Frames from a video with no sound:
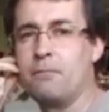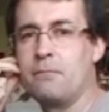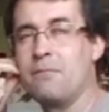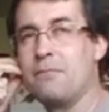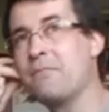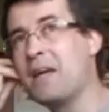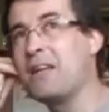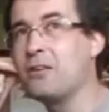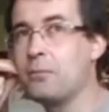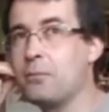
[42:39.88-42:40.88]
May
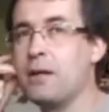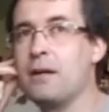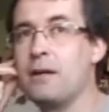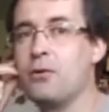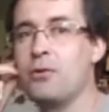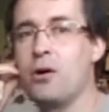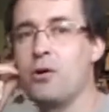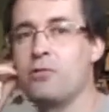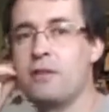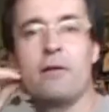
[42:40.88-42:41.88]
not be. Who
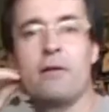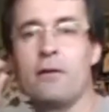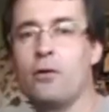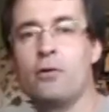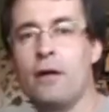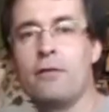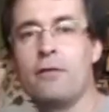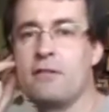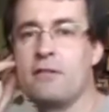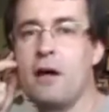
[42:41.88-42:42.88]
knows? There are no
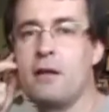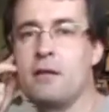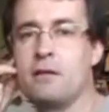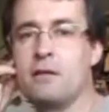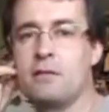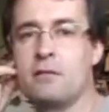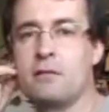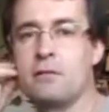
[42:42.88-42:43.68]
definite sightings